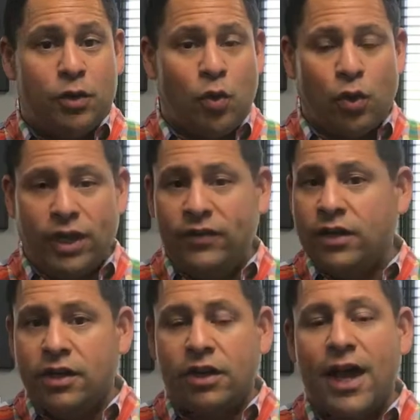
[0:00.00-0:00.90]
or even
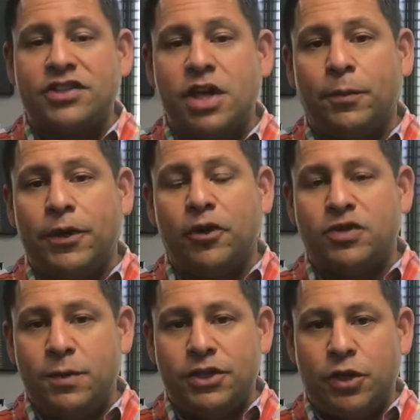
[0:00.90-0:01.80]
in the last couple of
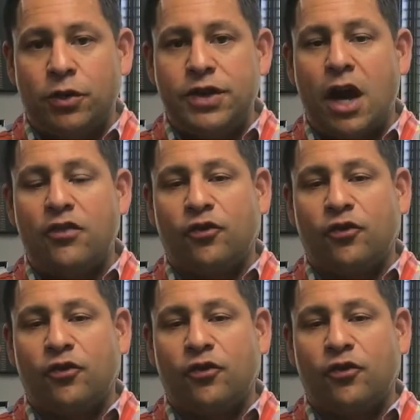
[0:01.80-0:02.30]
years been turned down